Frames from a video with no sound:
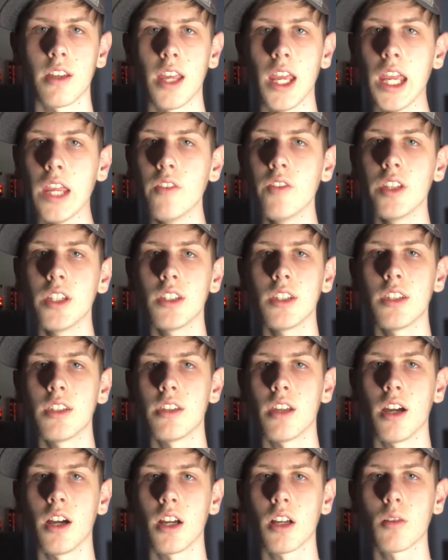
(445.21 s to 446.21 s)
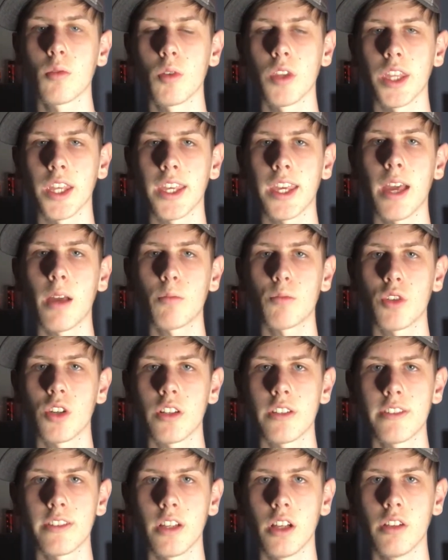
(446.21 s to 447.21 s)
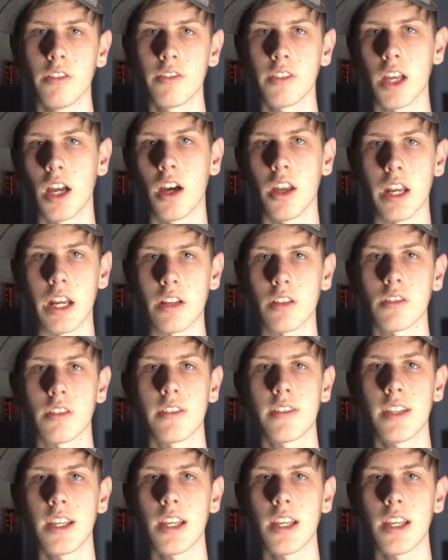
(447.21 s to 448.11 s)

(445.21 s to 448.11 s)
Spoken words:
even in the dark when the camera itself can't actually see